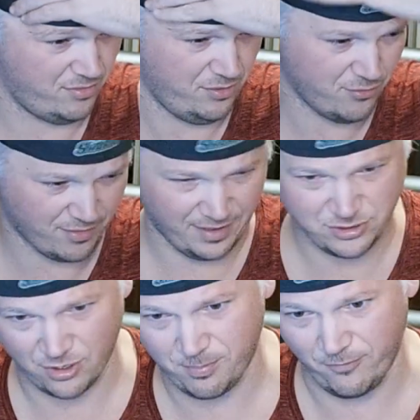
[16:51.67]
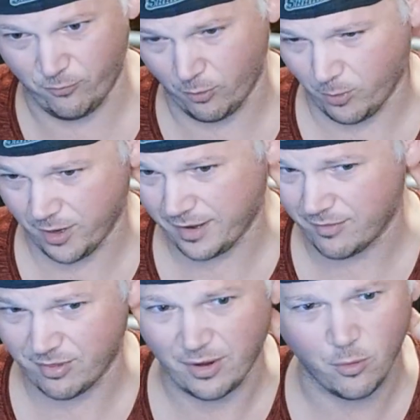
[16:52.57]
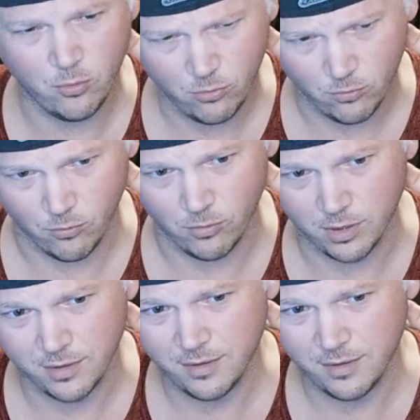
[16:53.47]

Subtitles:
using it just before work, and I was like, oh,